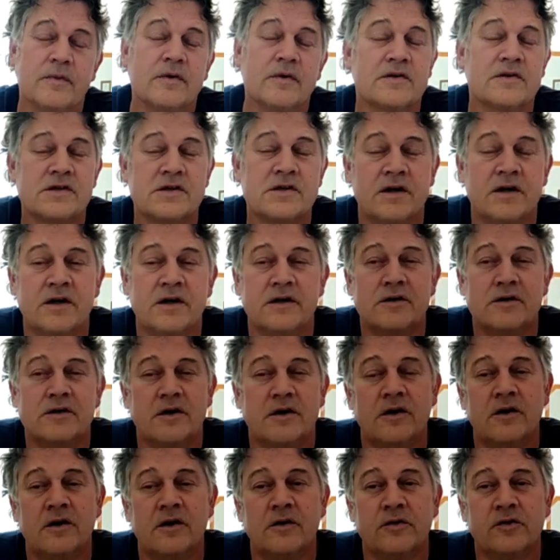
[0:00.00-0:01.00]
side
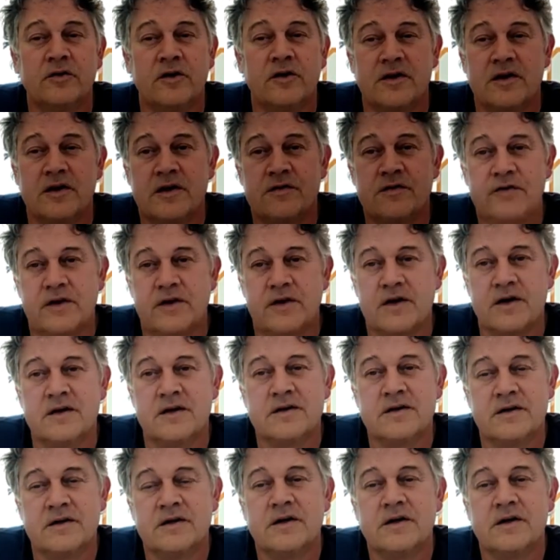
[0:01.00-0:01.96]
of South Africa.